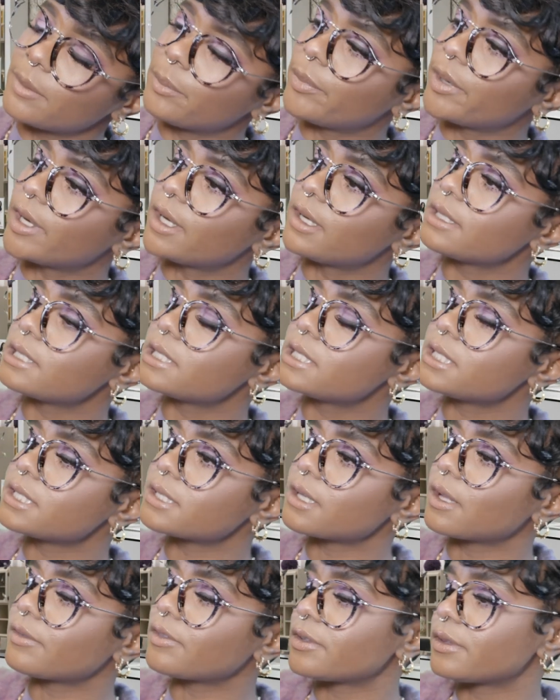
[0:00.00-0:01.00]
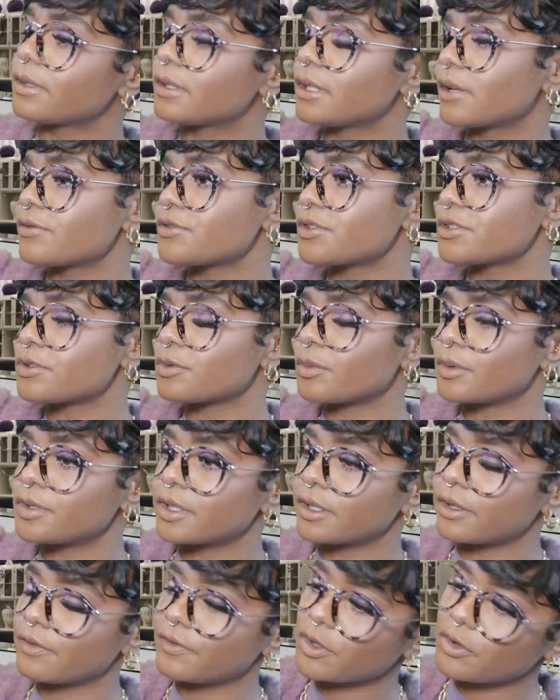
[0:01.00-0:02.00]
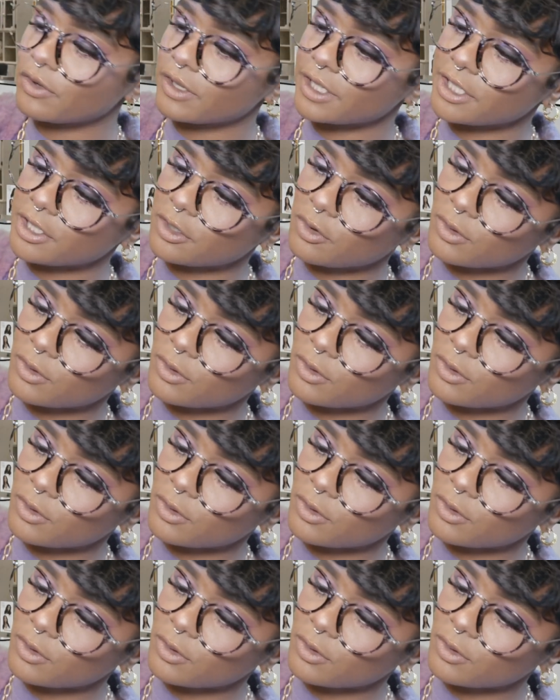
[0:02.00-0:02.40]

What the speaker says: But other than that, I just want to give you any